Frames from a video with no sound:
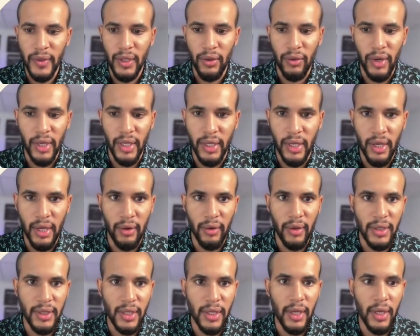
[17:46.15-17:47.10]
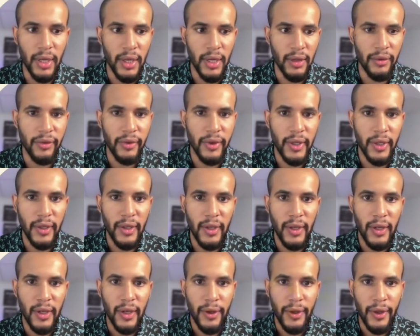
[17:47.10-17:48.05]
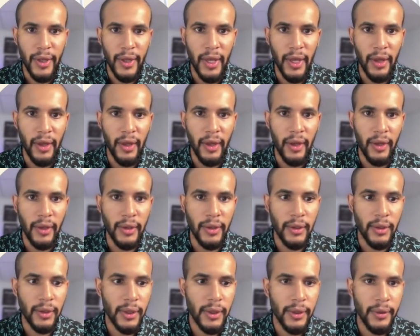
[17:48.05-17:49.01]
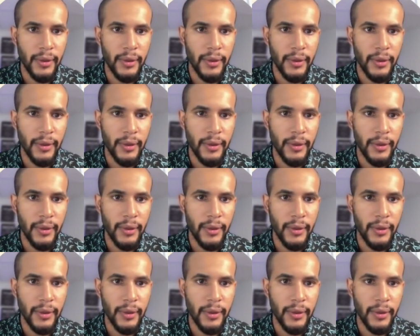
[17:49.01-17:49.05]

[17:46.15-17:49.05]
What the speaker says: great area to live. And